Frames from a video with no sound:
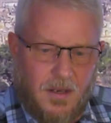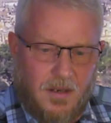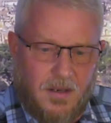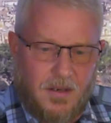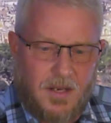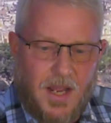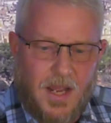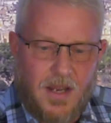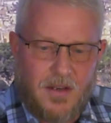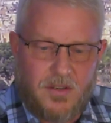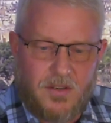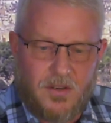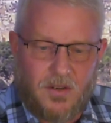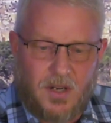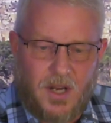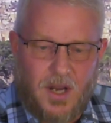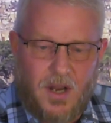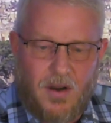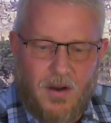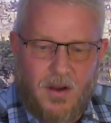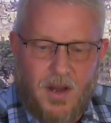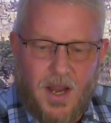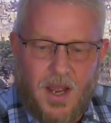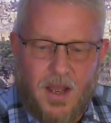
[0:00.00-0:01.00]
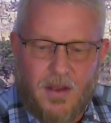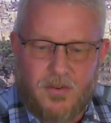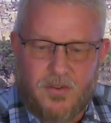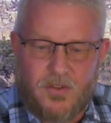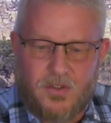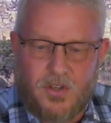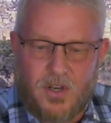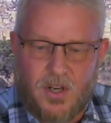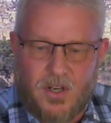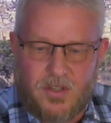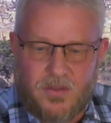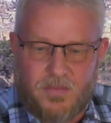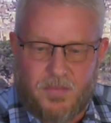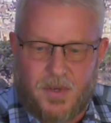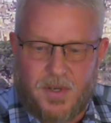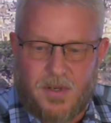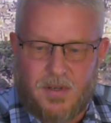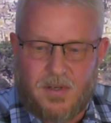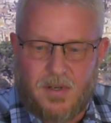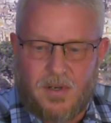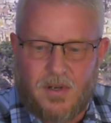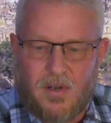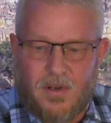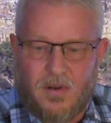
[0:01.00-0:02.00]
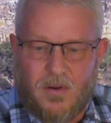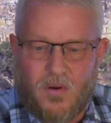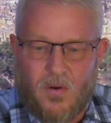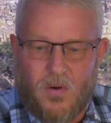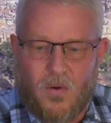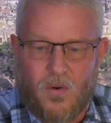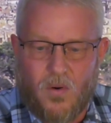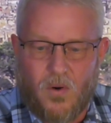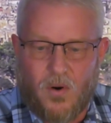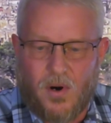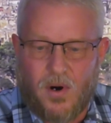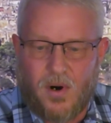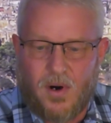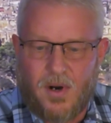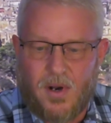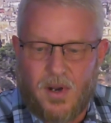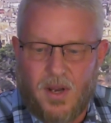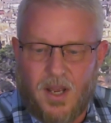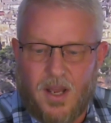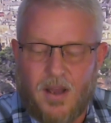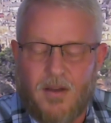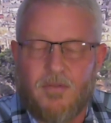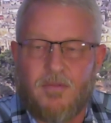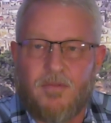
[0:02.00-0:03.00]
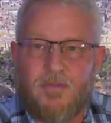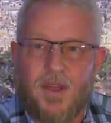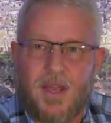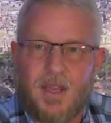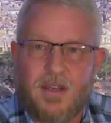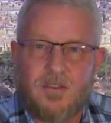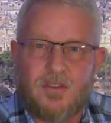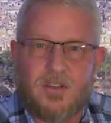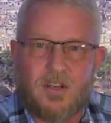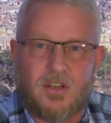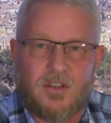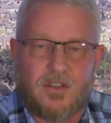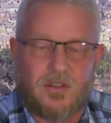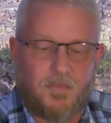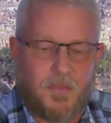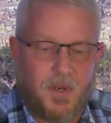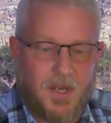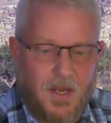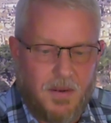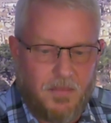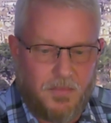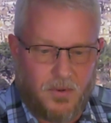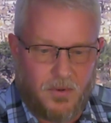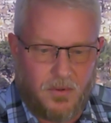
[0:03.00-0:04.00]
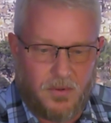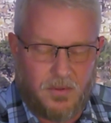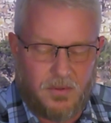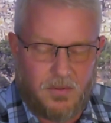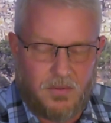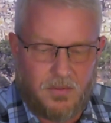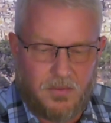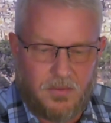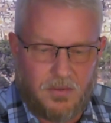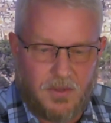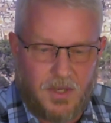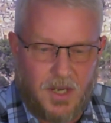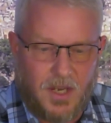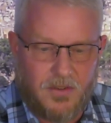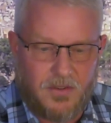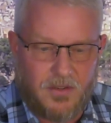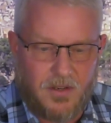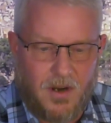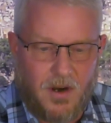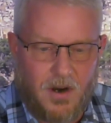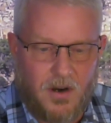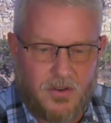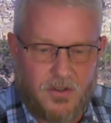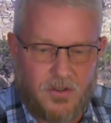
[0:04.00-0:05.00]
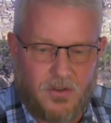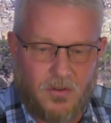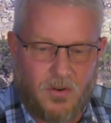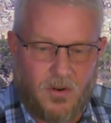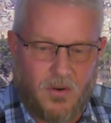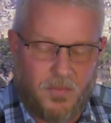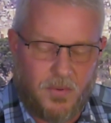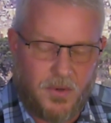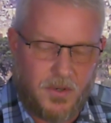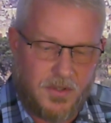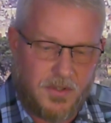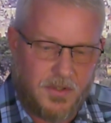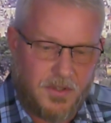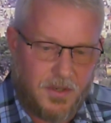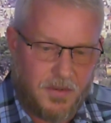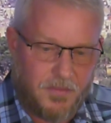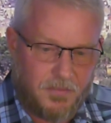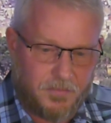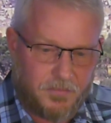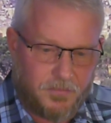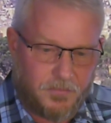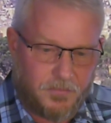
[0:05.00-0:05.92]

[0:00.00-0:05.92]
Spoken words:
Dan shall carry out judgment, or avenge his people, as the Art Scroll puts it.